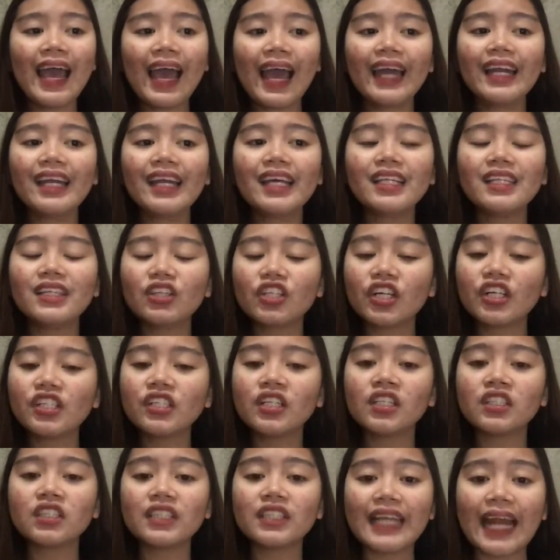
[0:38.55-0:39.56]
and
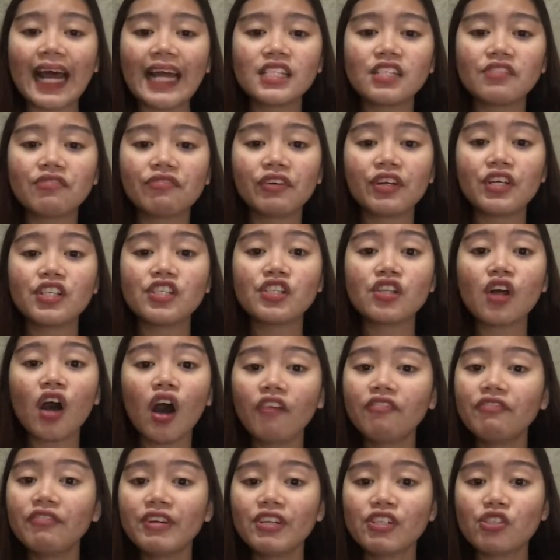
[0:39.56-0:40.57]
internal transfers of